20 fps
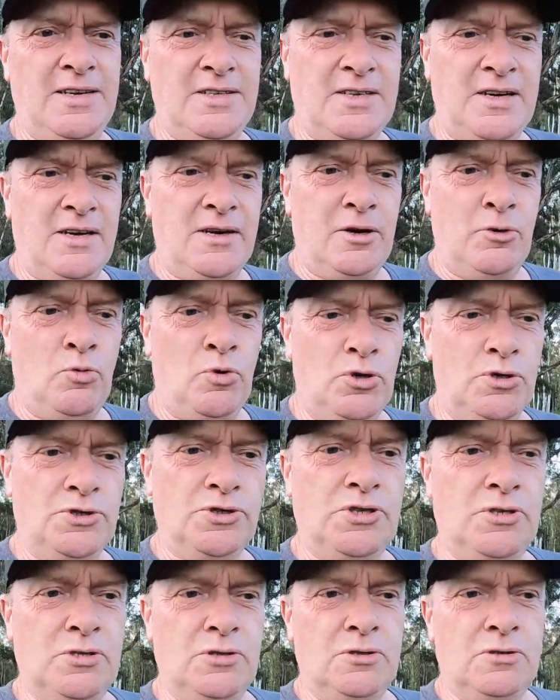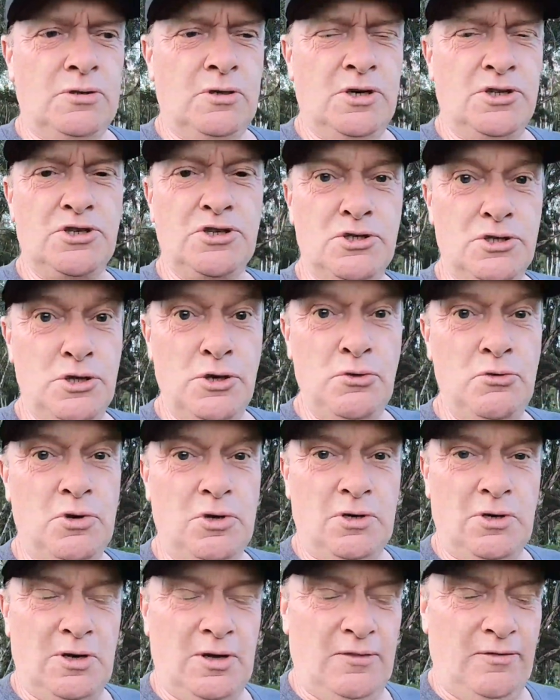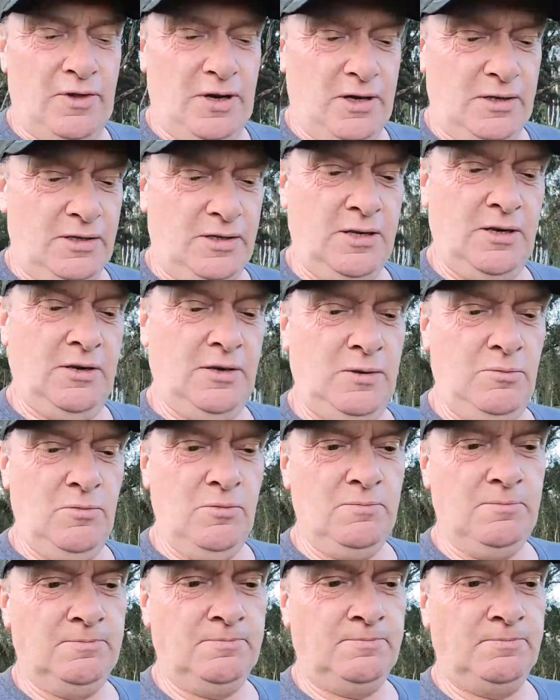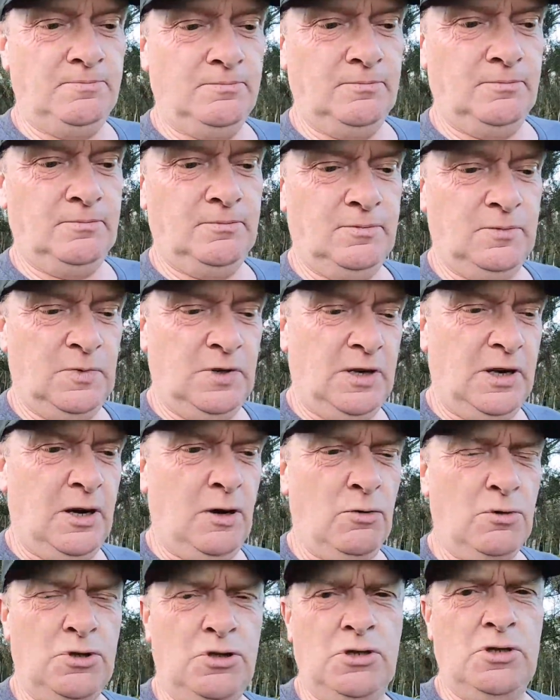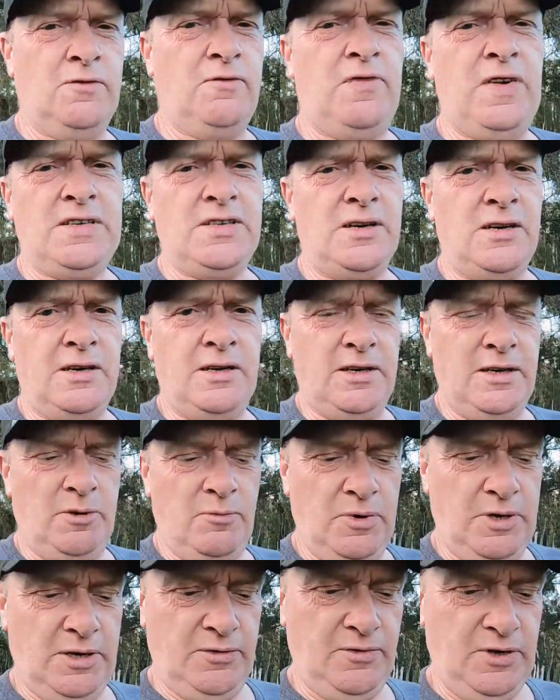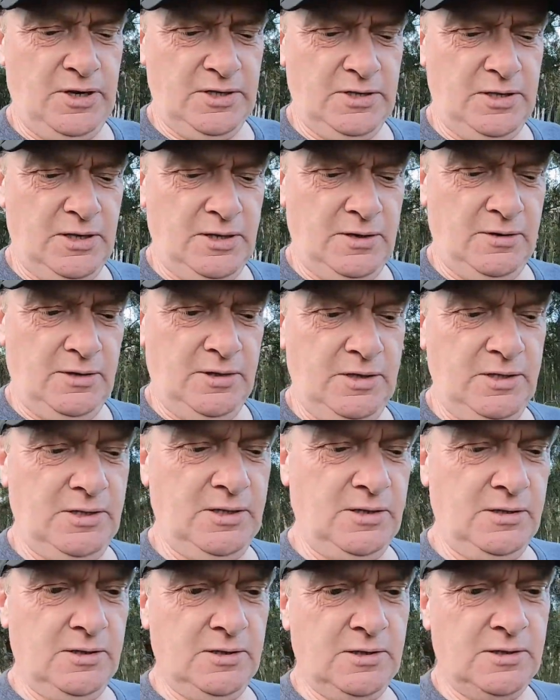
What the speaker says: as I was a student at that time, I was just fascinated by things like this.